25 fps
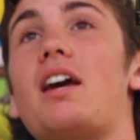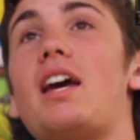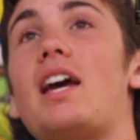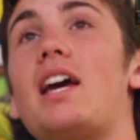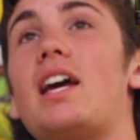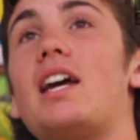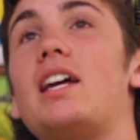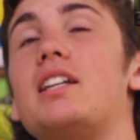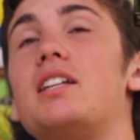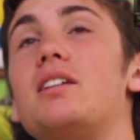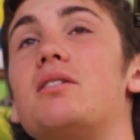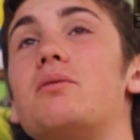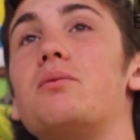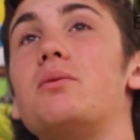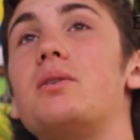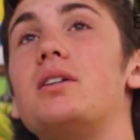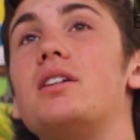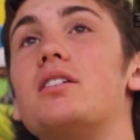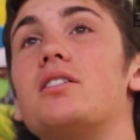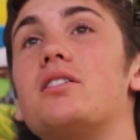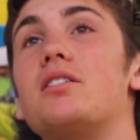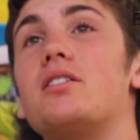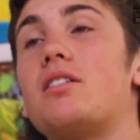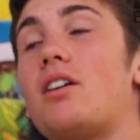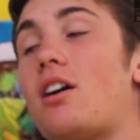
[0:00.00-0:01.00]
any
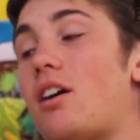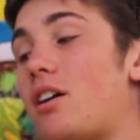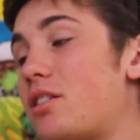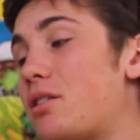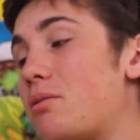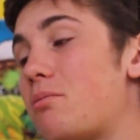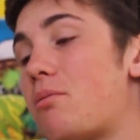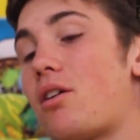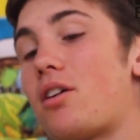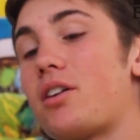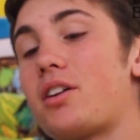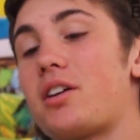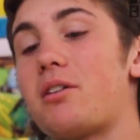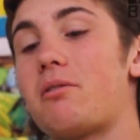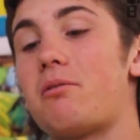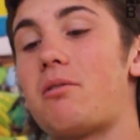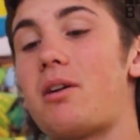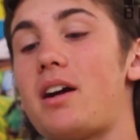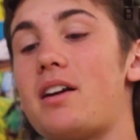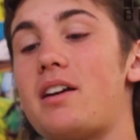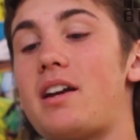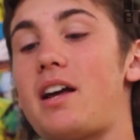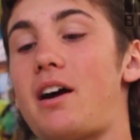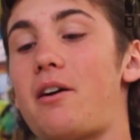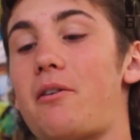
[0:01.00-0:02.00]
wheel on the market
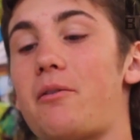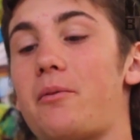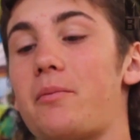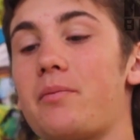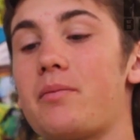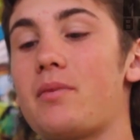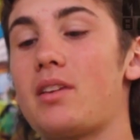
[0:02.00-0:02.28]
right now.